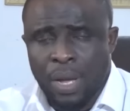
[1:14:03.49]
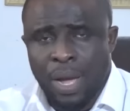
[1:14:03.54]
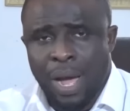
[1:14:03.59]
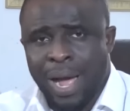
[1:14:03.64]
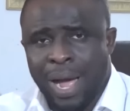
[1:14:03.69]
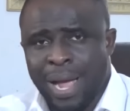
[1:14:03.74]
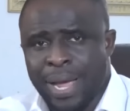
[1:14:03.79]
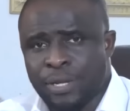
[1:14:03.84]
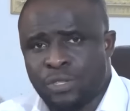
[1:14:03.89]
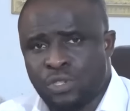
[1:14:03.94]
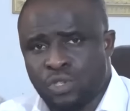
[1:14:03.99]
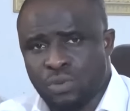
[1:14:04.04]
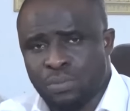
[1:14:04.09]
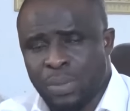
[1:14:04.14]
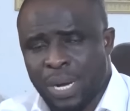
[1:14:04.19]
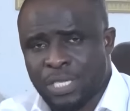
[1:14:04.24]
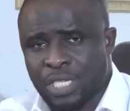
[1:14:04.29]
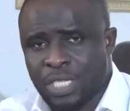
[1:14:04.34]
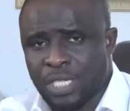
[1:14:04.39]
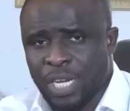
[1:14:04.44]
Hi too
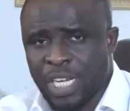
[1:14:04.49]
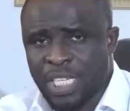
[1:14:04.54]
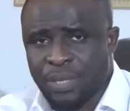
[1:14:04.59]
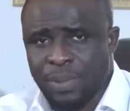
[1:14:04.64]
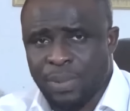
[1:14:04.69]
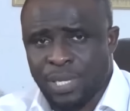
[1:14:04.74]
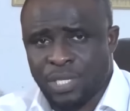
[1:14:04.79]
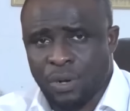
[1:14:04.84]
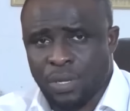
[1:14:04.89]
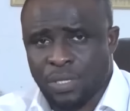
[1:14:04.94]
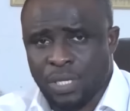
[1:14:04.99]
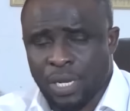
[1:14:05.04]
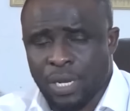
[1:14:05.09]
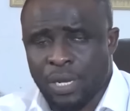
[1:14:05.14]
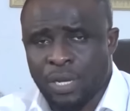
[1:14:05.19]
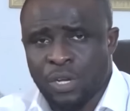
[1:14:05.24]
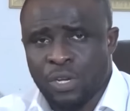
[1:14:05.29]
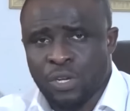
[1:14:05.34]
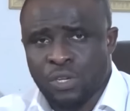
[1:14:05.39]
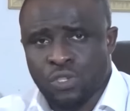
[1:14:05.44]
much it. Me so
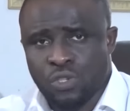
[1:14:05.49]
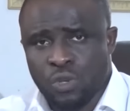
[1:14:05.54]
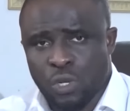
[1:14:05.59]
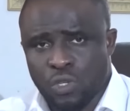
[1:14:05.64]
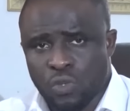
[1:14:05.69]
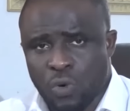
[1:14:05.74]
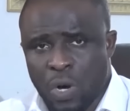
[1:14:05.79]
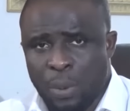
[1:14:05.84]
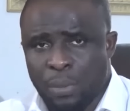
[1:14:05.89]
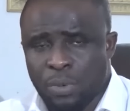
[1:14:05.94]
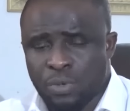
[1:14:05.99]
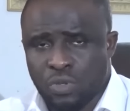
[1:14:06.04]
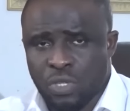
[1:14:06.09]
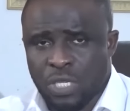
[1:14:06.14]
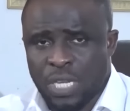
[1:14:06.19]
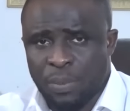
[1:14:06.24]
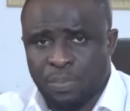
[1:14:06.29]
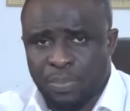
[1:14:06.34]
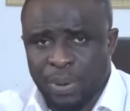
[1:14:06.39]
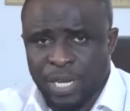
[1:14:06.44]
se subscribe to
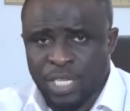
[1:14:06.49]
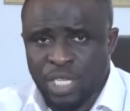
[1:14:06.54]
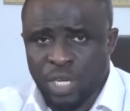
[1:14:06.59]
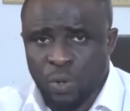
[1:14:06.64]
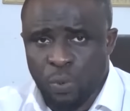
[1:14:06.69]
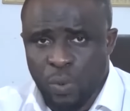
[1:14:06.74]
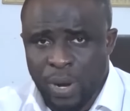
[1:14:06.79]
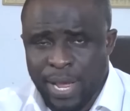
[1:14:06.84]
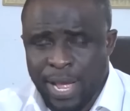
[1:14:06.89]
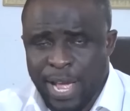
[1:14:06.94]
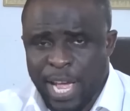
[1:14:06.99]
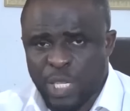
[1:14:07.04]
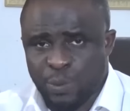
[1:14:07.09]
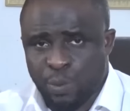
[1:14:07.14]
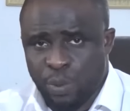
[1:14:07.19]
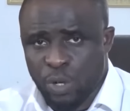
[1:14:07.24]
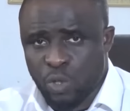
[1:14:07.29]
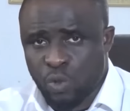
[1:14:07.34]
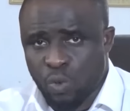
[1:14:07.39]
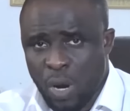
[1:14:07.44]
your page in where your
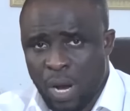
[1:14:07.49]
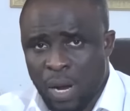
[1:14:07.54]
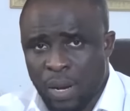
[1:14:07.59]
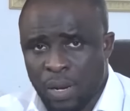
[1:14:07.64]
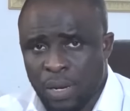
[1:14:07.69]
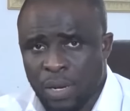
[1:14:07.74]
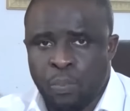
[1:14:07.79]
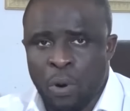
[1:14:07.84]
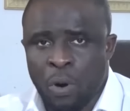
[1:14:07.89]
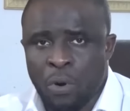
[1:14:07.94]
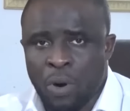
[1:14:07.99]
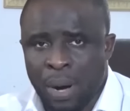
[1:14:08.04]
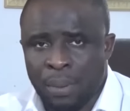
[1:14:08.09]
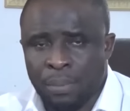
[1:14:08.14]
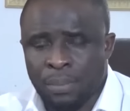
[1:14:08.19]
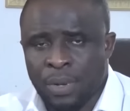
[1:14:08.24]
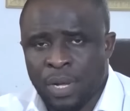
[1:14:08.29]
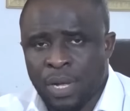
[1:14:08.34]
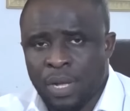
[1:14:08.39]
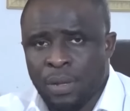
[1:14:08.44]
spiritual
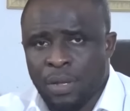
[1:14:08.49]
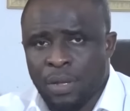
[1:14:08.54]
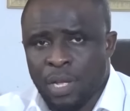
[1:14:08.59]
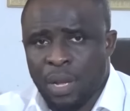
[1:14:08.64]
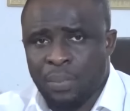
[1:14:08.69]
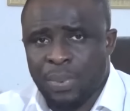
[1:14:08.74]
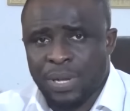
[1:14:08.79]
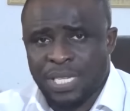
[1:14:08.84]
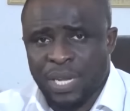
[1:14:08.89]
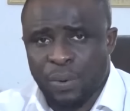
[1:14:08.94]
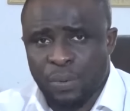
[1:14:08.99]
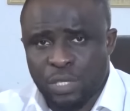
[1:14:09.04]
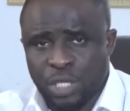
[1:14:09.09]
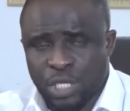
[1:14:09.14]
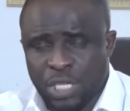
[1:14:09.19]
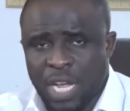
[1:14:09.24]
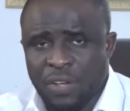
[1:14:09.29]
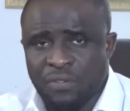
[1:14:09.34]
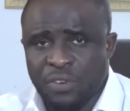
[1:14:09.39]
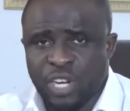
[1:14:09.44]
program. Ke pese wo
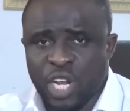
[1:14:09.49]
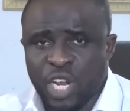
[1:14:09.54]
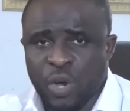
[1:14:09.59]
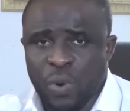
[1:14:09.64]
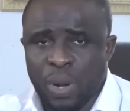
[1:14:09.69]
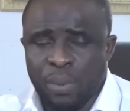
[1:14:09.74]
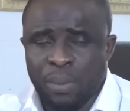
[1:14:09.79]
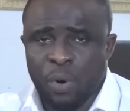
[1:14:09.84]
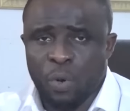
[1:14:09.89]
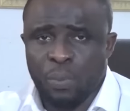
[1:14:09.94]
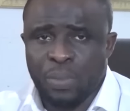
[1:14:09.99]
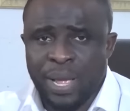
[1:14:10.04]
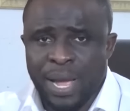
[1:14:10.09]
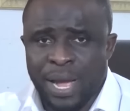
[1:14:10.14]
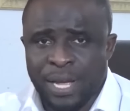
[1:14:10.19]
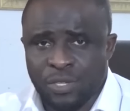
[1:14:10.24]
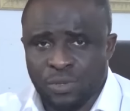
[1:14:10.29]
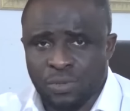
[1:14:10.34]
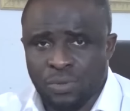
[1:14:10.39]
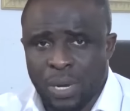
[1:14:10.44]
share video we mo
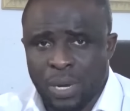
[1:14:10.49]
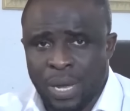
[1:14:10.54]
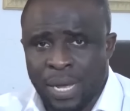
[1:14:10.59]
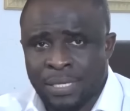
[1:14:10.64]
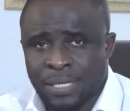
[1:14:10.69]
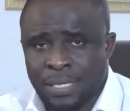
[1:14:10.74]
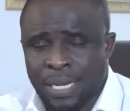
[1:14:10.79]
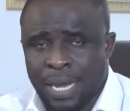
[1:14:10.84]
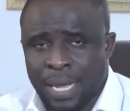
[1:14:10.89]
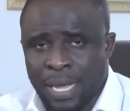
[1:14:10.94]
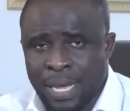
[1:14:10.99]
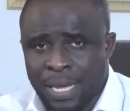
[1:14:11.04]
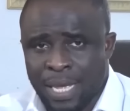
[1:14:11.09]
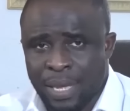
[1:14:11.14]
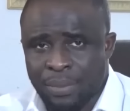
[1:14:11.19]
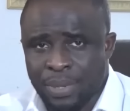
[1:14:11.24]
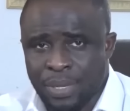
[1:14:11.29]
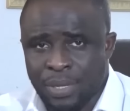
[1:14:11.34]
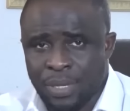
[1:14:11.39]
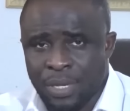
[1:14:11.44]
bia so ensa
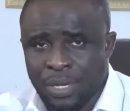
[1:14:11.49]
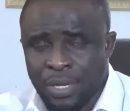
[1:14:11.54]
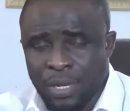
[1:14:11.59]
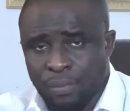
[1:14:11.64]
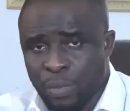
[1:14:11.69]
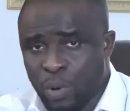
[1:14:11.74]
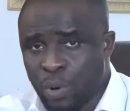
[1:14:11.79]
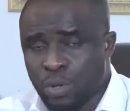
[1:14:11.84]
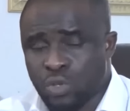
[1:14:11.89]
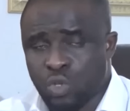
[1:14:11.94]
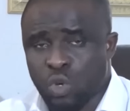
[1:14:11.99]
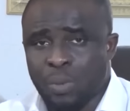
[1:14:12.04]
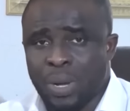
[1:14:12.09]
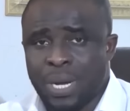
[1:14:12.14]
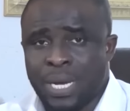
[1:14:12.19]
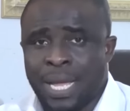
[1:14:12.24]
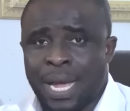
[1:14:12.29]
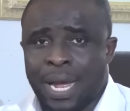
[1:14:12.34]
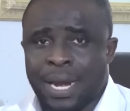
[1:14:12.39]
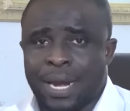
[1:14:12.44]
enkebi. We were so
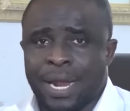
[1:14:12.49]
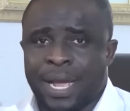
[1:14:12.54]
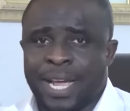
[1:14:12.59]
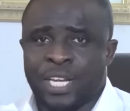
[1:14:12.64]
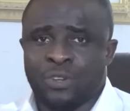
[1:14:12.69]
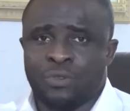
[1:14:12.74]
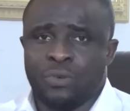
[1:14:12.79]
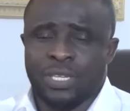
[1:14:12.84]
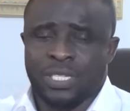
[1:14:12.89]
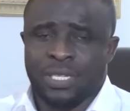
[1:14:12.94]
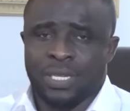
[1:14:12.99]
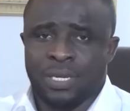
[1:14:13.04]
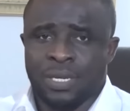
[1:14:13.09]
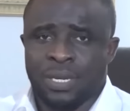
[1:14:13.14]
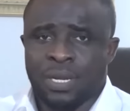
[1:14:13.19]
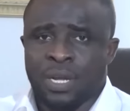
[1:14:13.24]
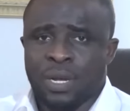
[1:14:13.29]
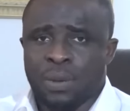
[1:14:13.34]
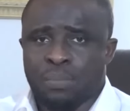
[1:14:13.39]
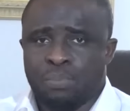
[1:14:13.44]
many other
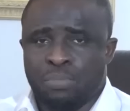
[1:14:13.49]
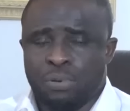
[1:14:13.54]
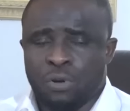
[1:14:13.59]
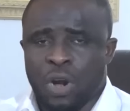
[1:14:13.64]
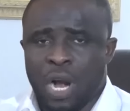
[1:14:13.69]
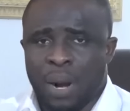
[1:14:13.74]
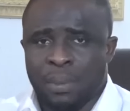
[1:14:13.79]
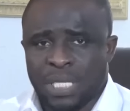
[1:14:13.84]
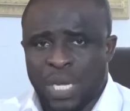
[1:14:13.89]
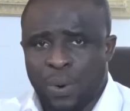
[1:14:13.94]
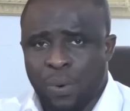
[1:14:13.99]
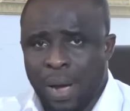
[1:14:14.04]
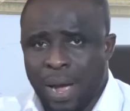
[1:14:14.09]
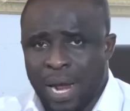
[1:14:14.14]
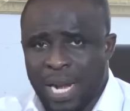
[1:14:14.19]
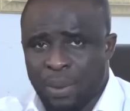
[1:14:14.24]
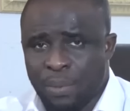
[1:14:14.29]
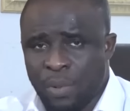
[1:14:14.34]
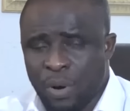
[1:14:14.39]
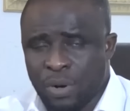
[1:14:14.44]
interesting programs. I will
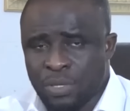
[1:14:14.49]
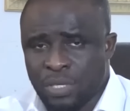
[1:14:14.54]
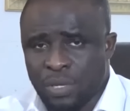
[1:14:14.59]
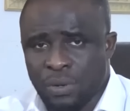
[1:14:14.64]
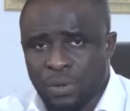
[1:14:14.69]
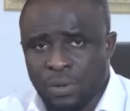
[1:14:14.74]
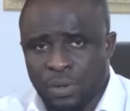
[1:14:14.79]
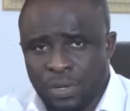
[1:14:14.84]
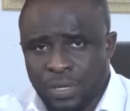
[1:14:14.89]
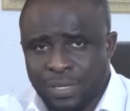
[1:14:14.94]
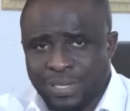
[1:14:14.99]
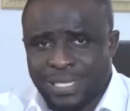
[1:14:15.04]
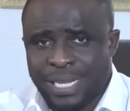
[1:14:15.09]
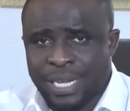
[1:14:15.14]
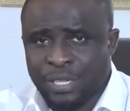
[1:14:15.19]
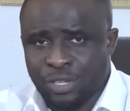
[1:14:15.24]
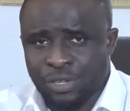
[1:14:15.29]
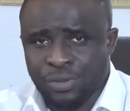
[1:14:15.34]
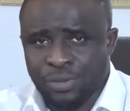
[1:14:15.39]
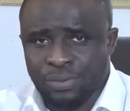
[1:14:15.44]
have the month no.
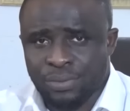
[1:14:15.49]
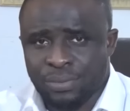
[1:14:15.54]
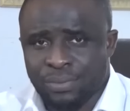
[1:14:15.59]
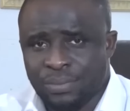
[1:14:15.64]
Stay tuned.